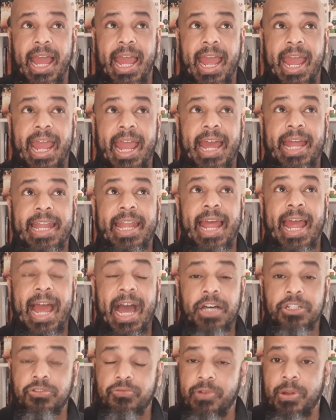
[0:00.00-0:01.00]
and
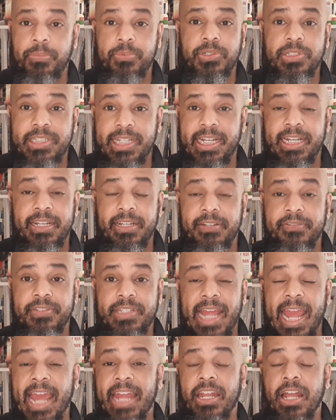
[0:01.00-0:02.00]
House representatives
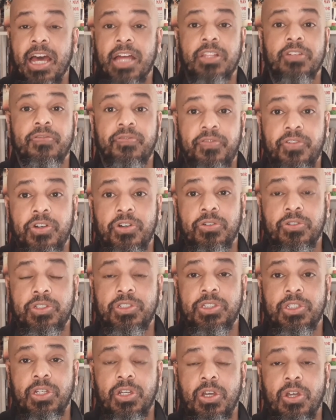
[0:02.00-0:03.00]
and other
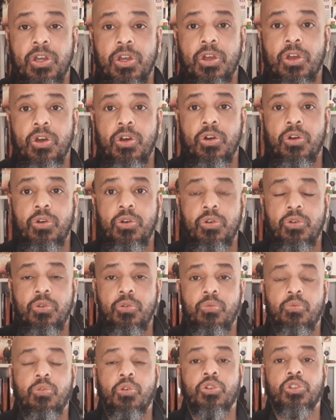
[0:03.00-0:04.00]
folks
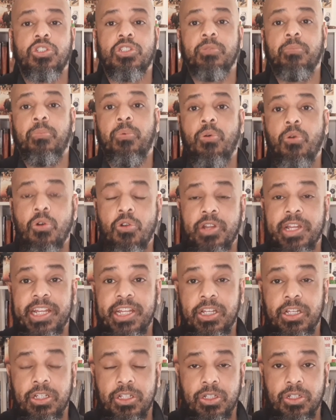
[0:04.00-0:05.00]
who were
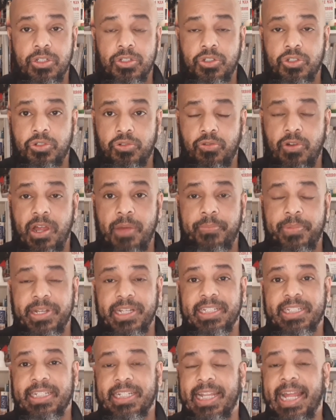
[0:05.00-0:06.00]
supporting Trump in
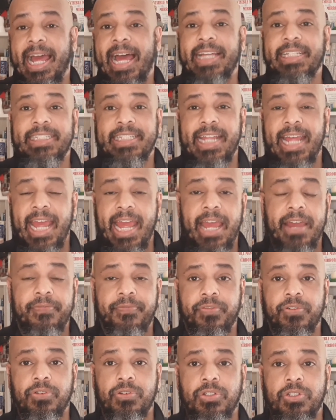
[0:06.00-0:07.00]
this last
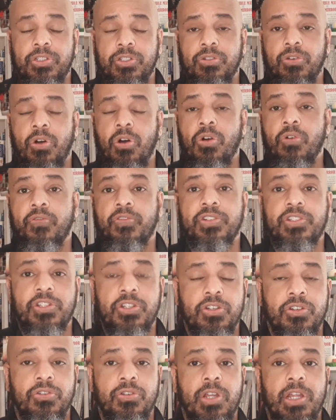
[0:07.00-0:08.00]
effort to
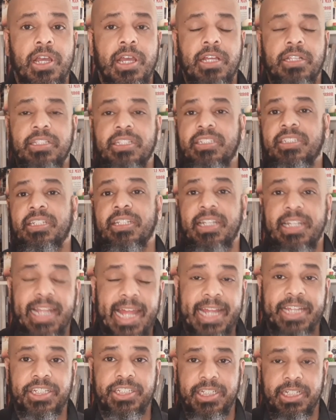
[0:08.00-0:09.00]
overturn this
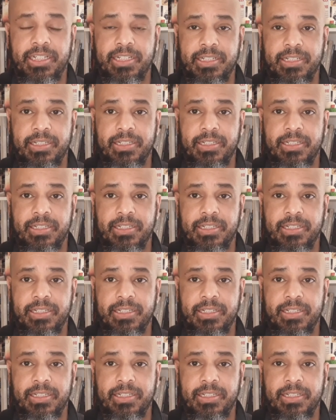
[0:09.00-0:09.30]
election,